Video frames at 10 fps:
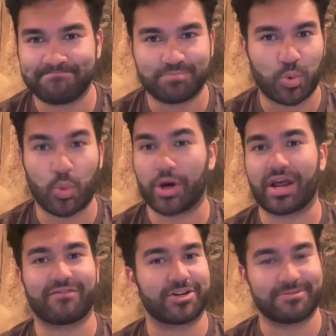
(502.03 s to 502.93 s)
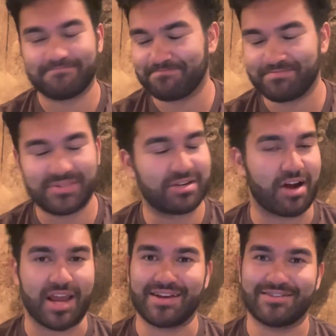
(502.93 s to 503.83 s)
whatever.
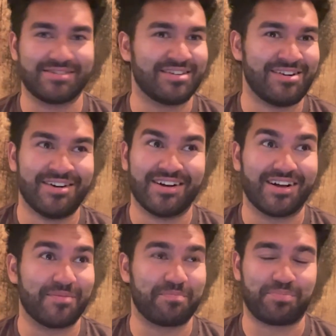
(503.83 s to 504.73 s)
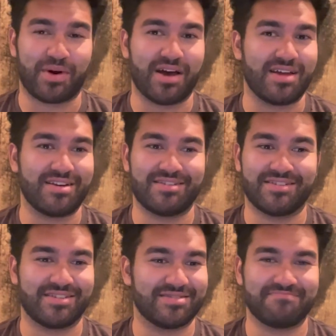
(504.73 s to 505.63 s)
Great. But
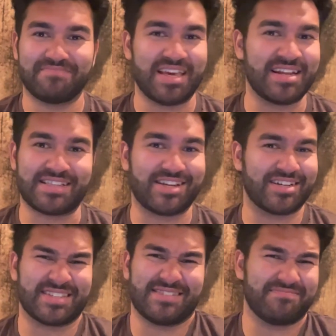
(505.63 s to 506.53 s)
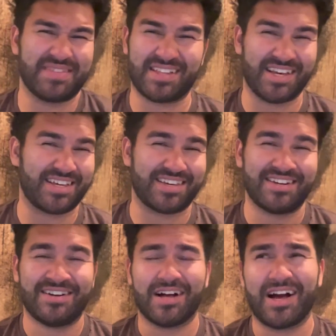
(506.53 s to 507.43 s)
it doesn't,
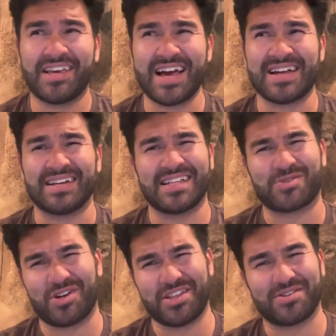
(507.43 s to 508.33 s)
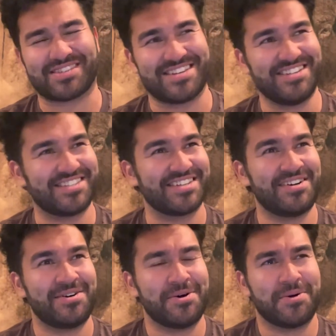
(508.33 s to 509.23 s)
again, it's one of those things,
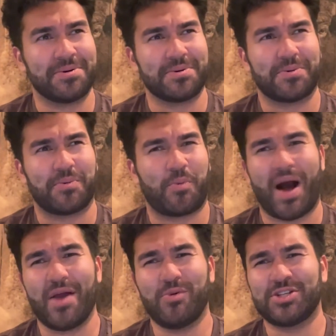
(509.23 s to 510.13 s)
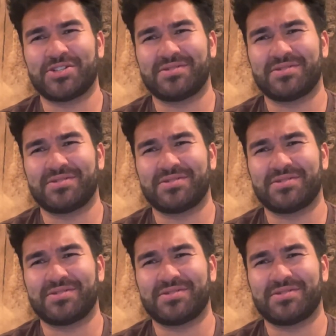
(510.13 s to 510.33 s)
why would,